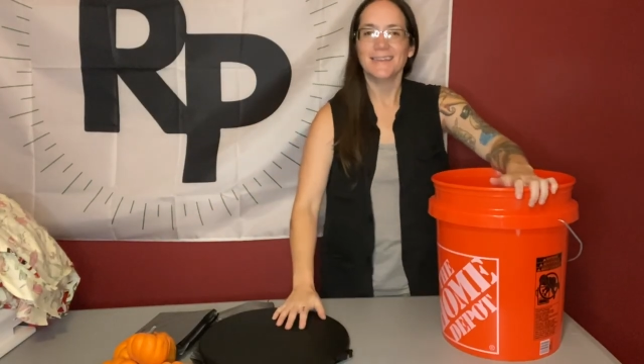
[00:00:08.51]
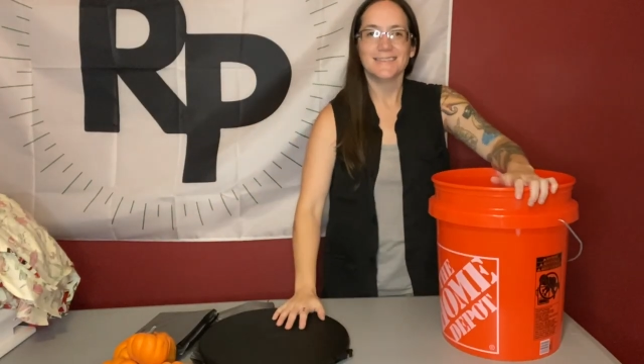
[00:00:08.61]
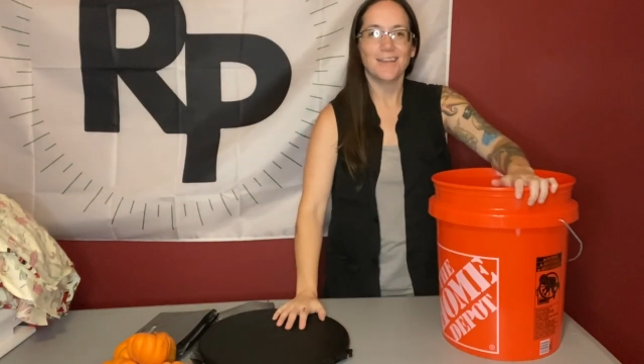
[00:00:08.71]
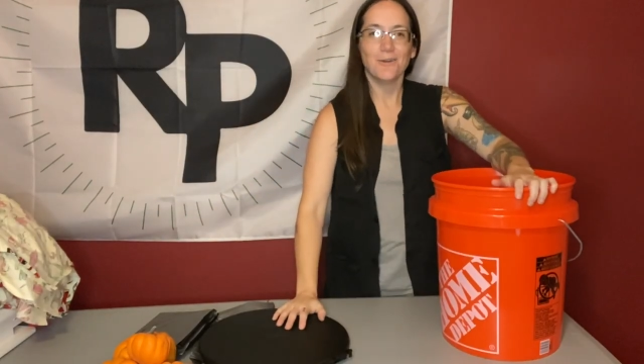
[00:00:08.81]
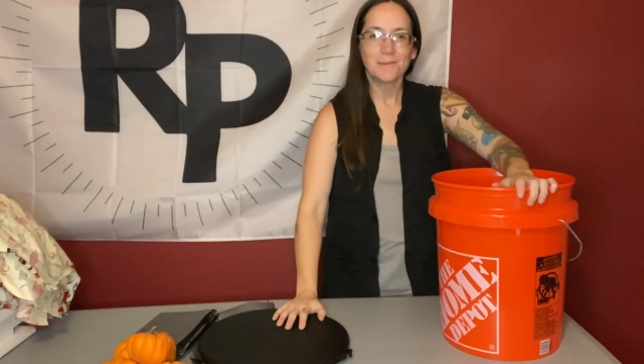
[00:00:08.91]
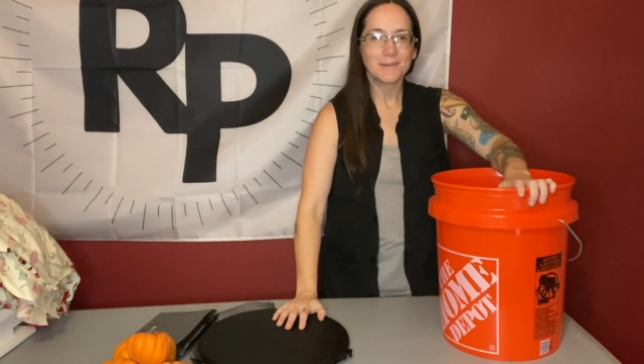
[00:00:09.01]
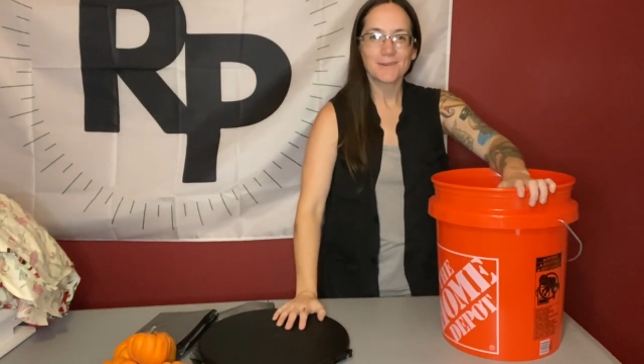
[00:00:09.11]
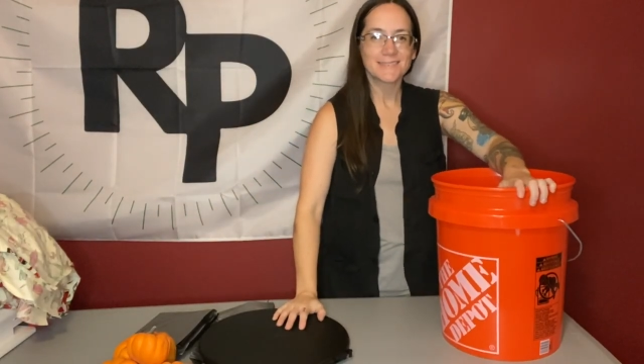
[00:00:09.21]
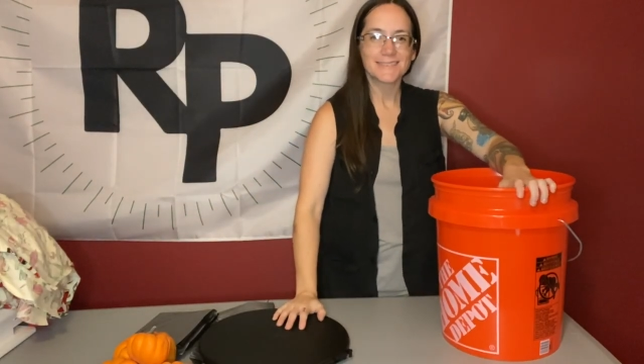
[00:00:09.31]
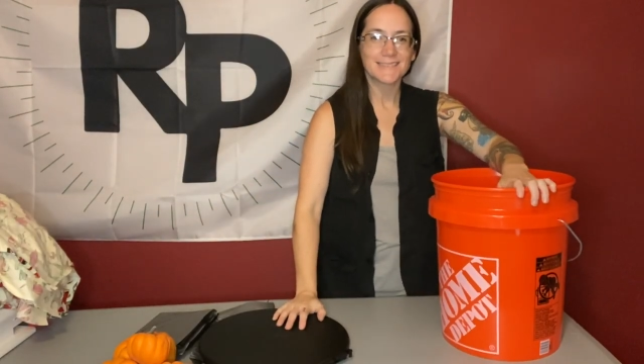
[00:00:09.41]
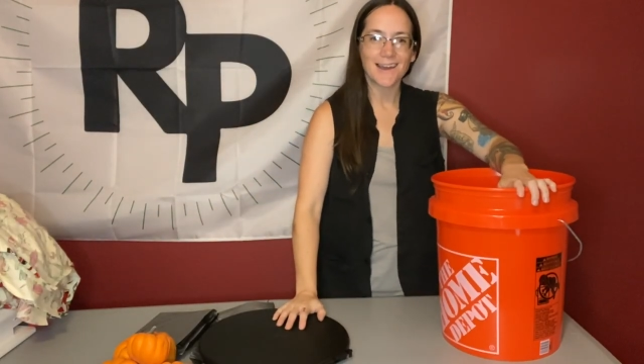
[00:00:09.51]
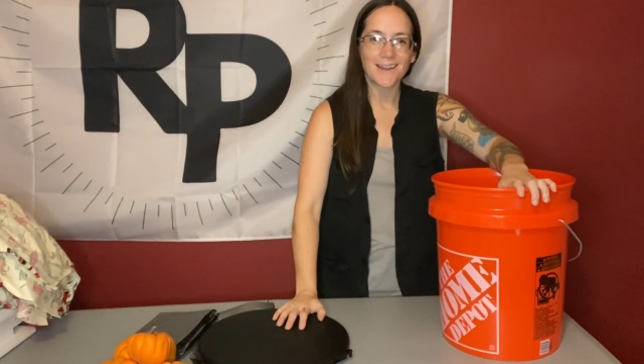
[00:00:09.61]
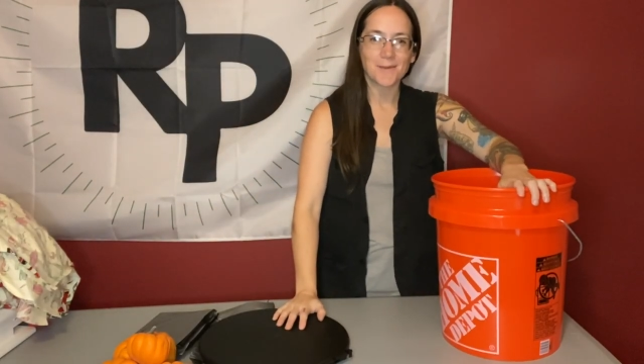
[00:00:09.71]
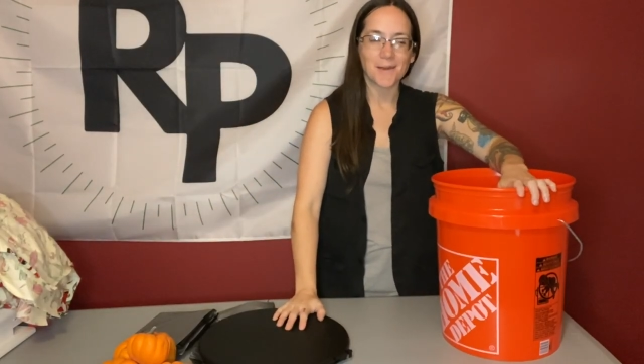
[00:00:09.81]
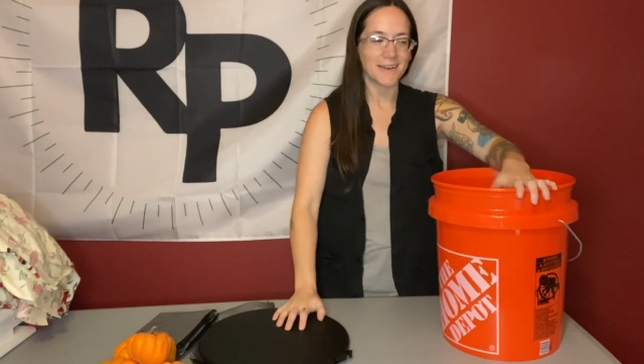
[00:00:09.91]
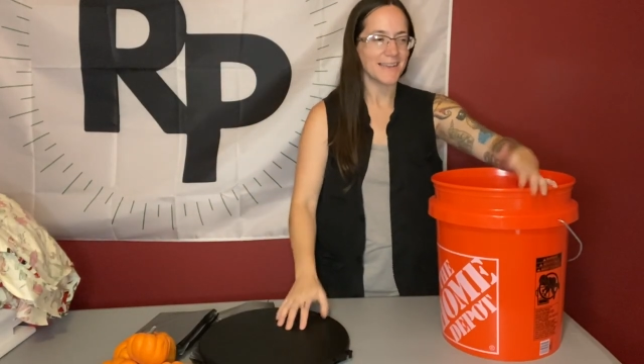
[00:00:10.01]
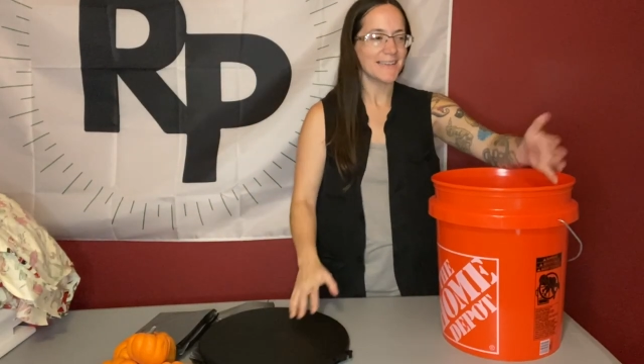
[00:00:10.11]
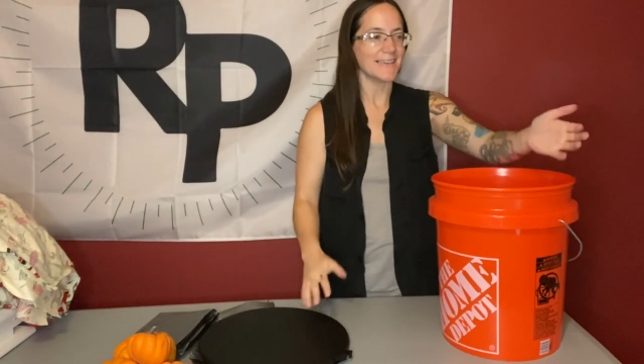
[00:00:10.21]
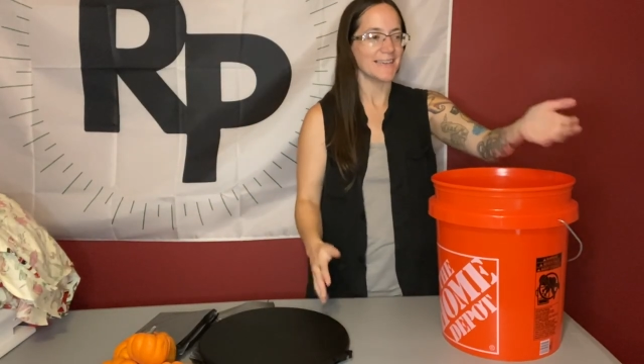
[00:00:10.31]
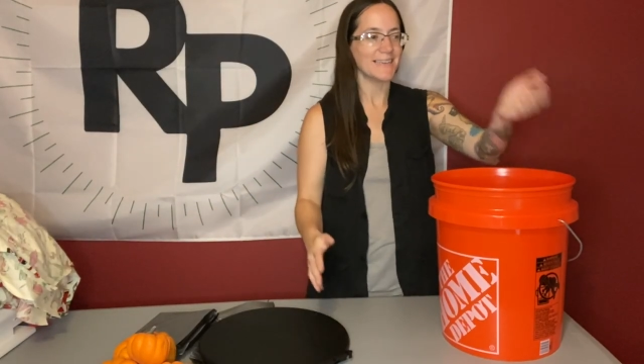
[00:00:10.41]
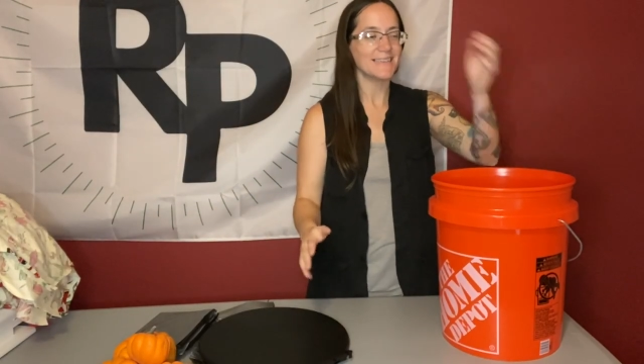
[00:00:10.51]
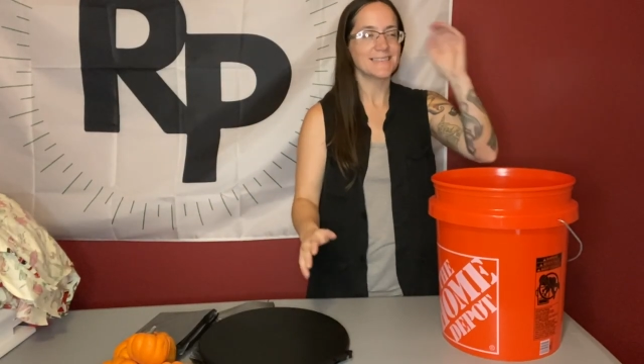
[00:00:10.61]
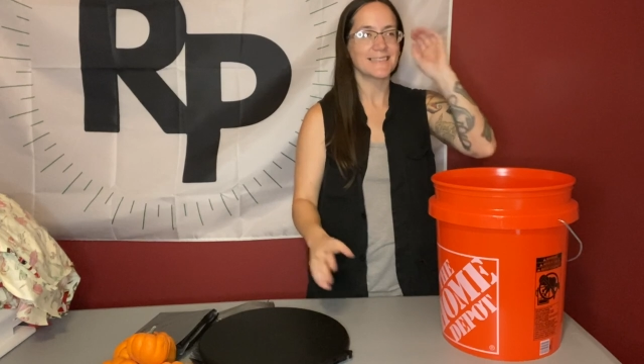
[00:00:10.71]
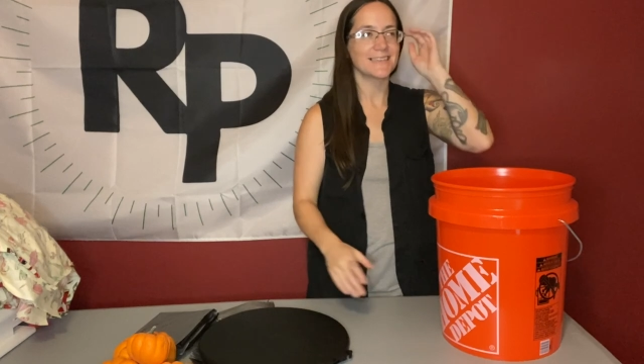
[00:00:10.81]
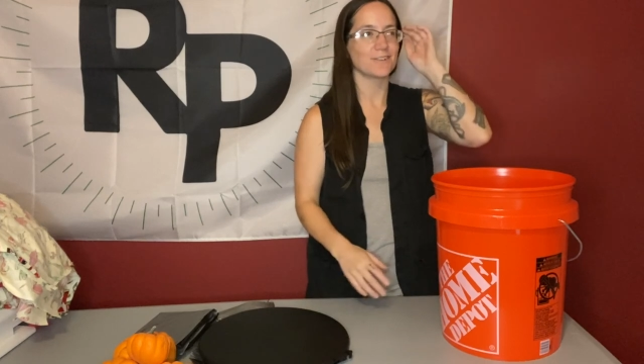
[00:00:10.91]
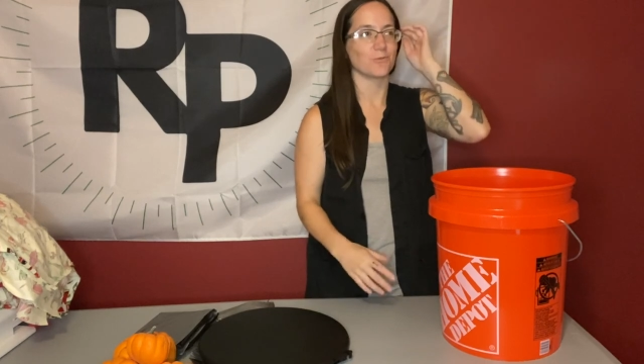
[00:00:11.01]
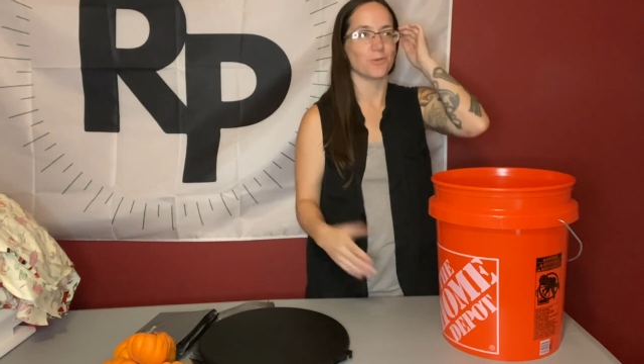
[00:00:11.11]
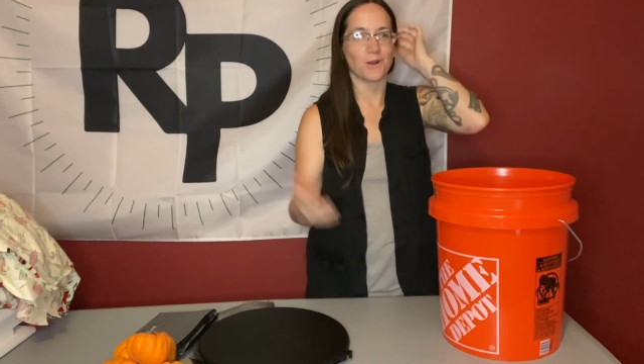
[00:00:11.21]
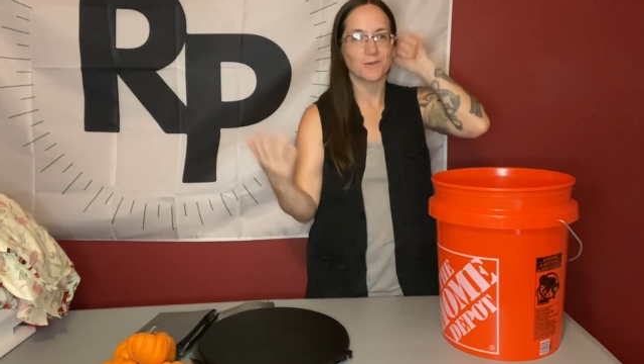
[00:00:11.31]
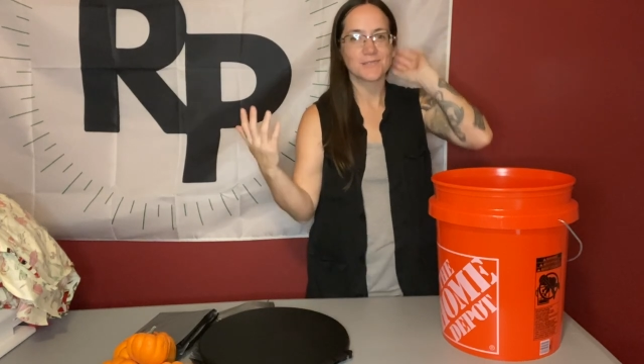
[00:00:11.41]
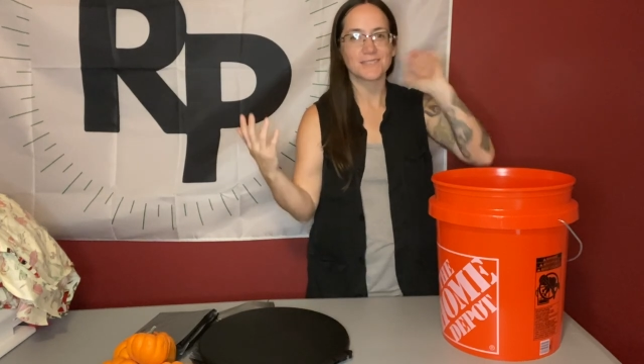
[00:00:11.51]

Nobody wants to talk about it, and I get it. It's like gross.